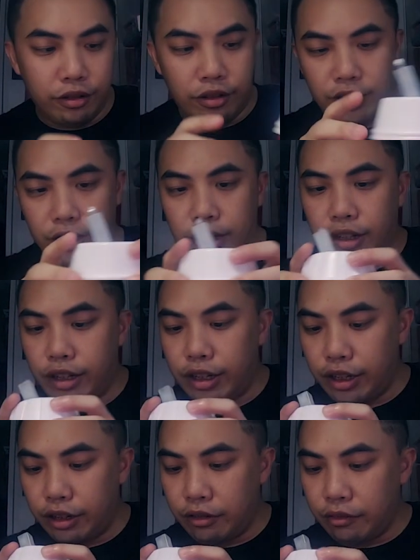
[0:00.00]

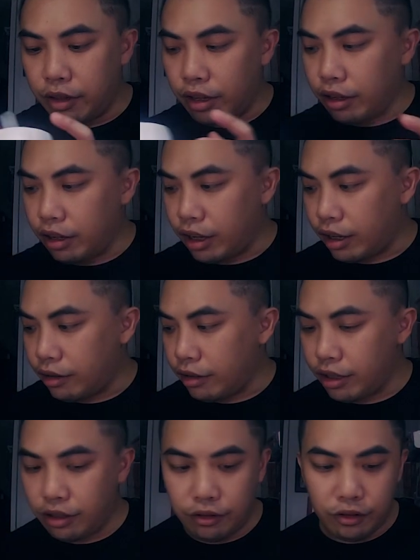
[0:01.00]
today we are
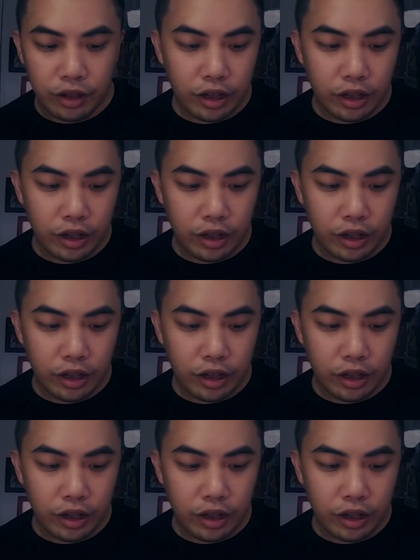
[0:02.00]
going to